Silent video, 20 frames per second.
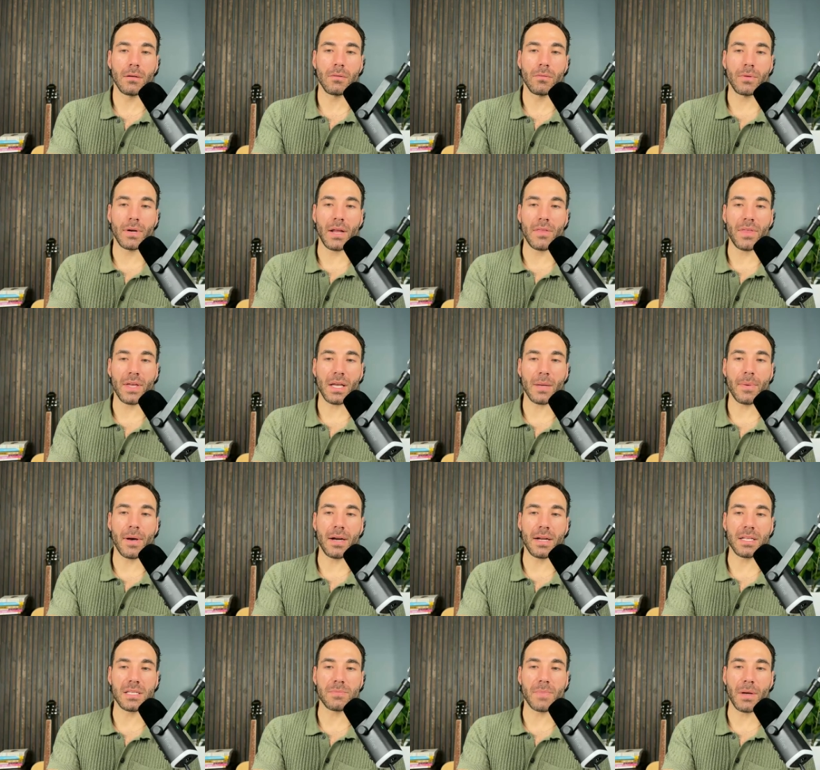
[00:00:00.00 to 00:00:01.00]
When I think about
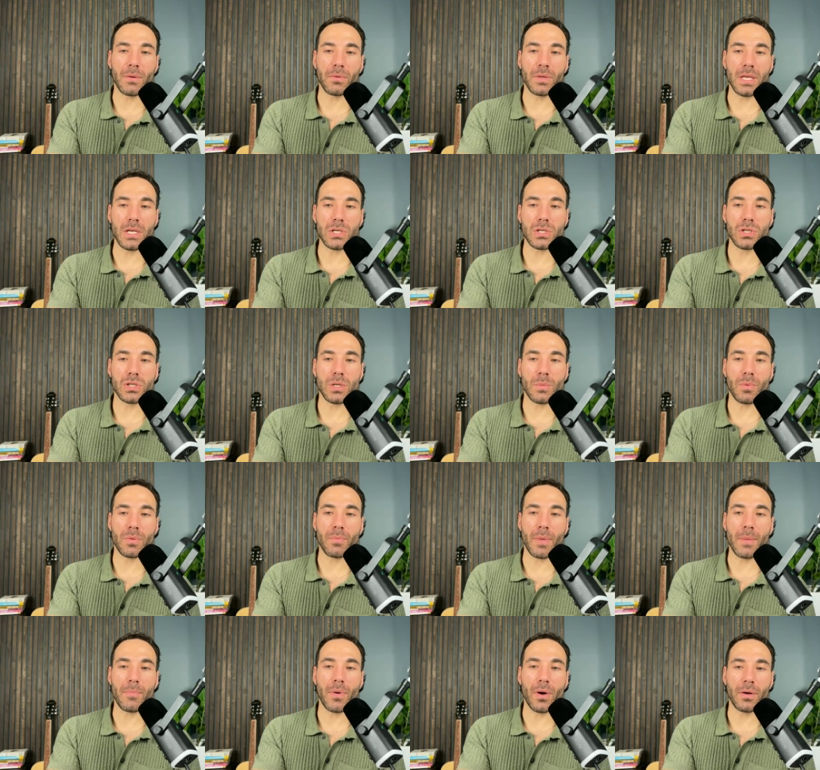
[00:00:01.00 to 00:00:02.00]
it, it's my relationship with
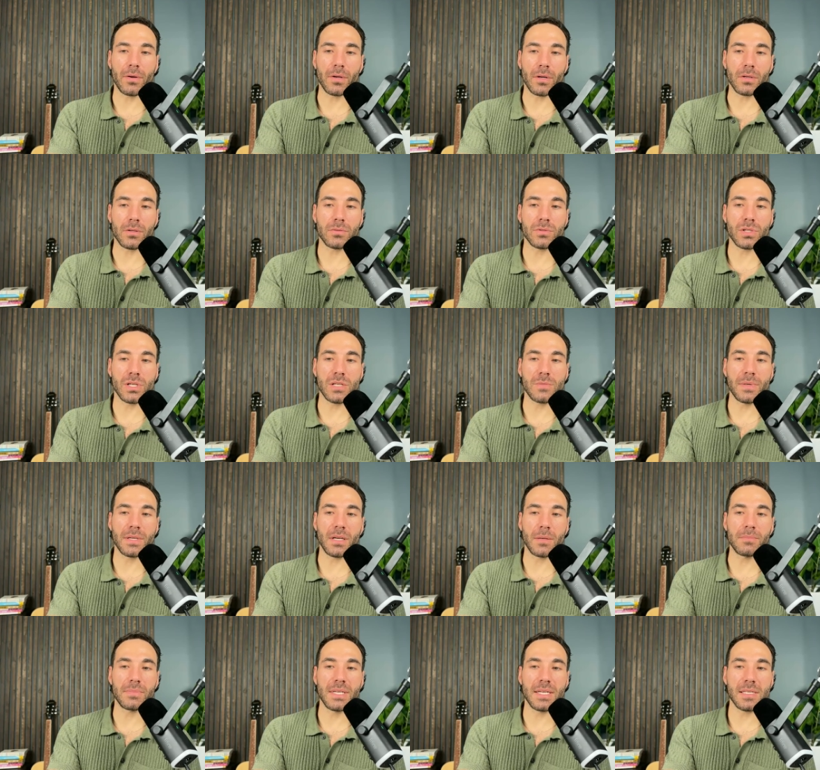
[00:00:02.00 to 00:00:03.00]
my partner. She's
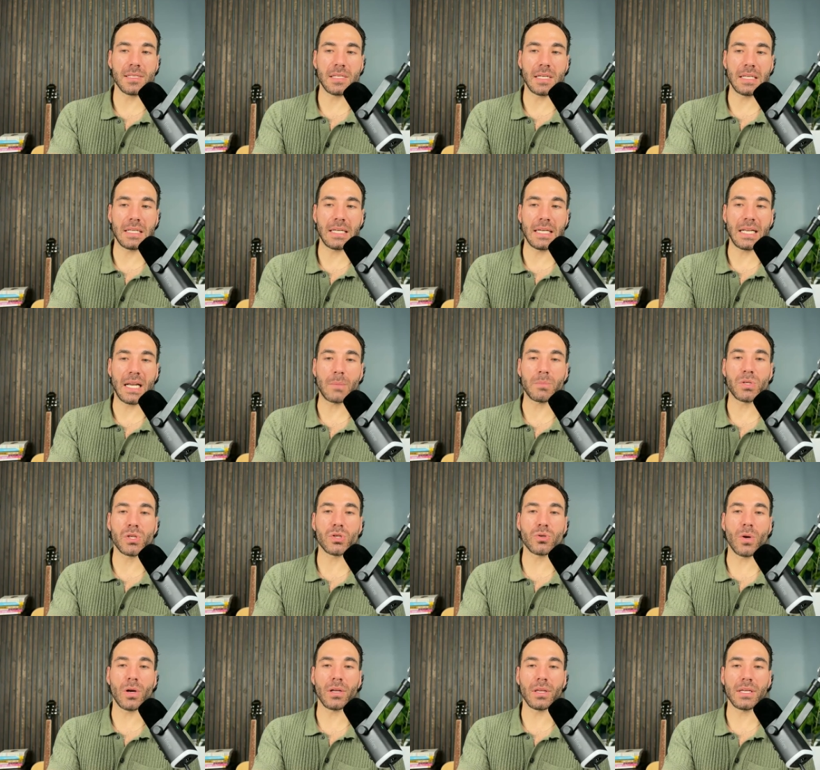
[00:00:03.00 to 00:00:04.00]
become distant and I'm
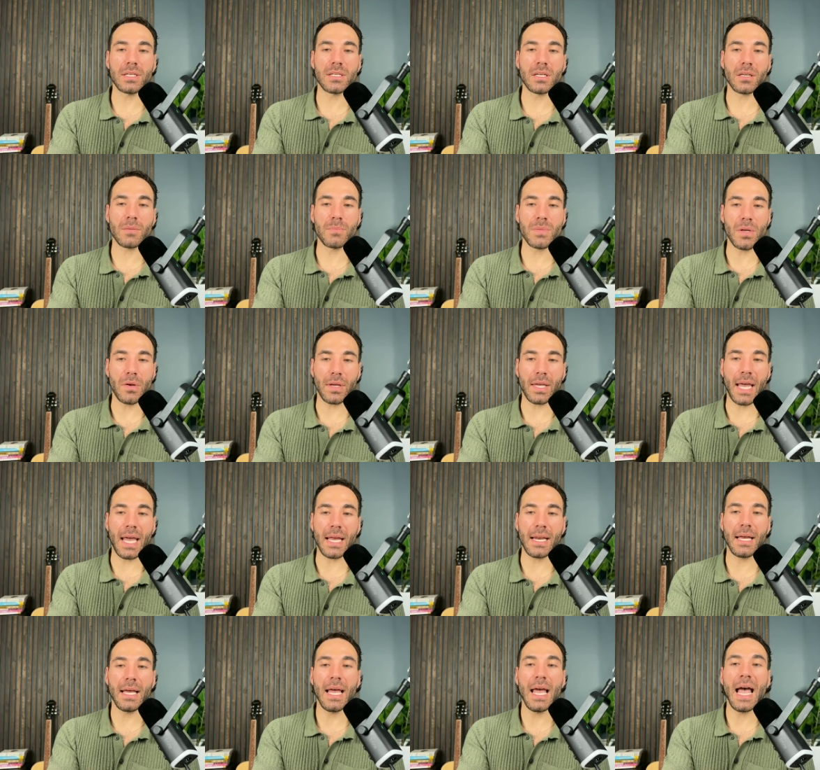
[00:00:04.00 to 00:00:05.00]
struggling to
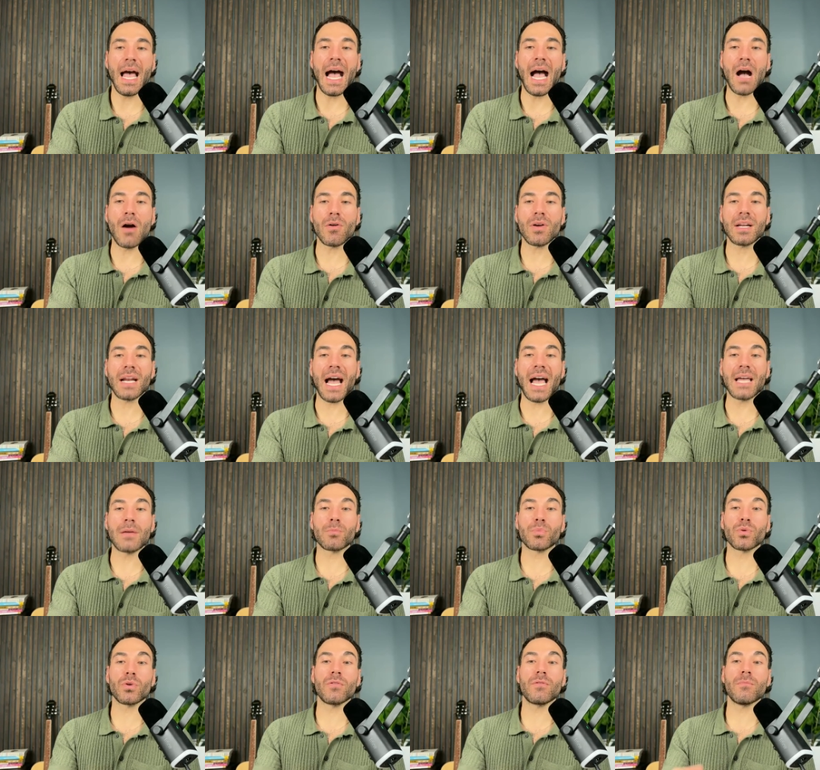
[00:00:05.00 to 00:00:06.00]
communicate. How can I
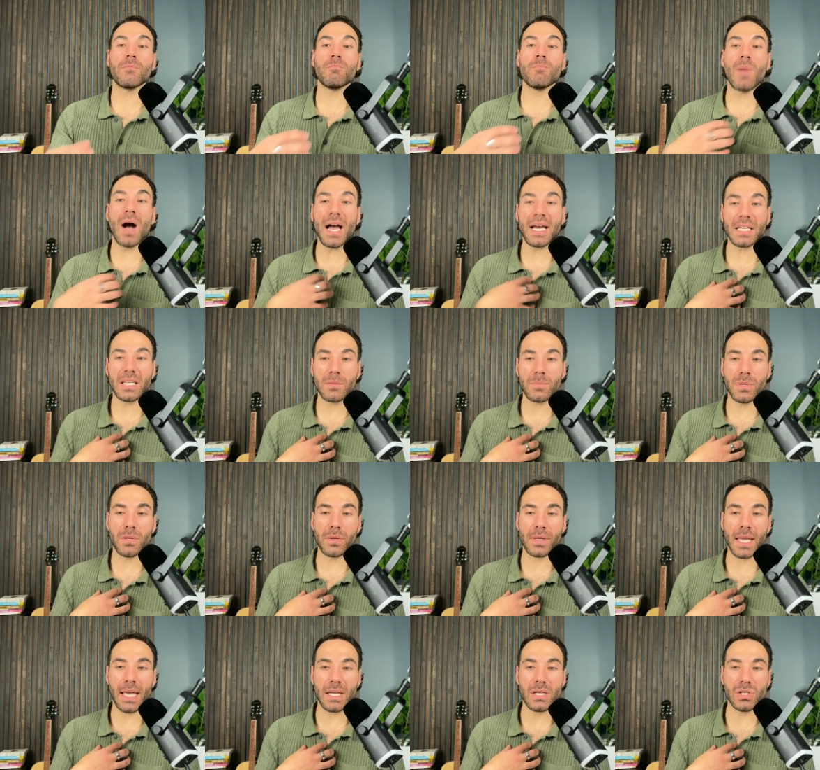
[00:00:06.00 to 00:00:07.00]
improve my
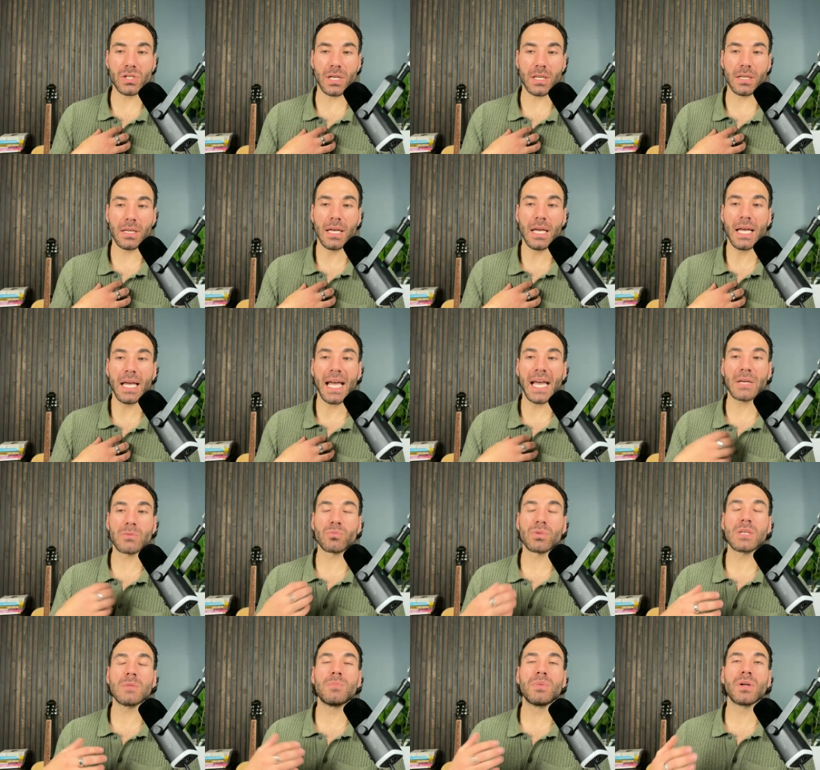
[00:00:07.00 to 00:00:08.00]
communication and
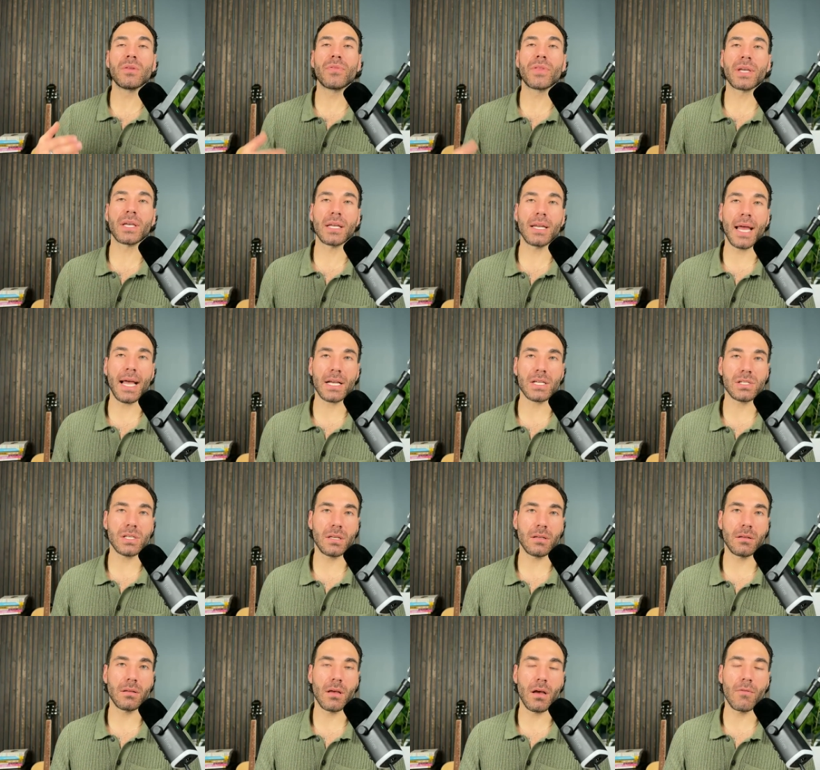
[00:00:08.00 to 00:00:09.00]
rebuild the
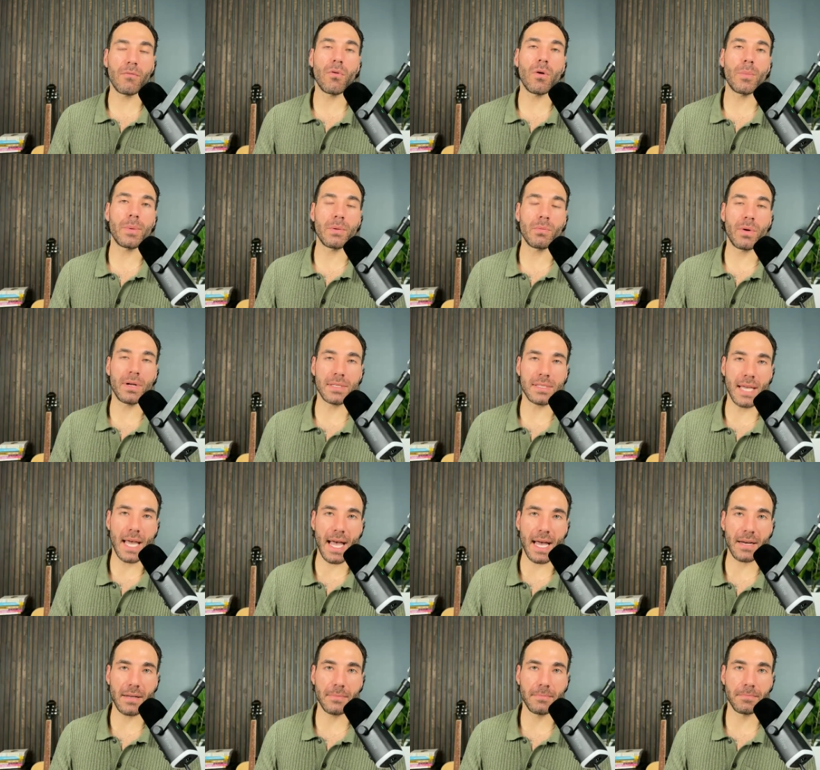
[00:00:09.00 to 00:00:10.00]
connection of what we once
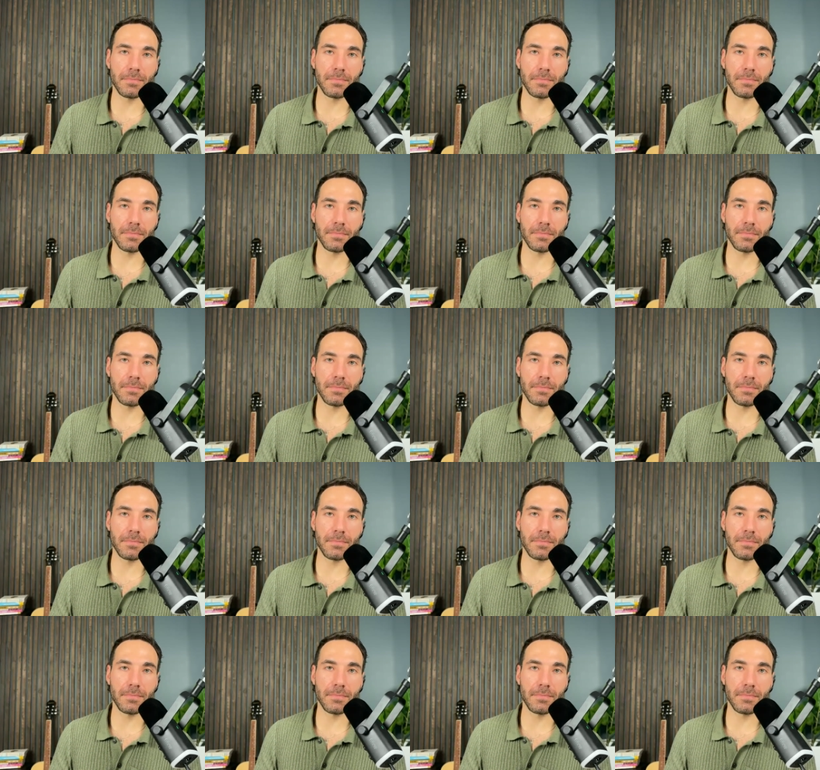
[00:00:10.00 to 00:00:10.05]
had?"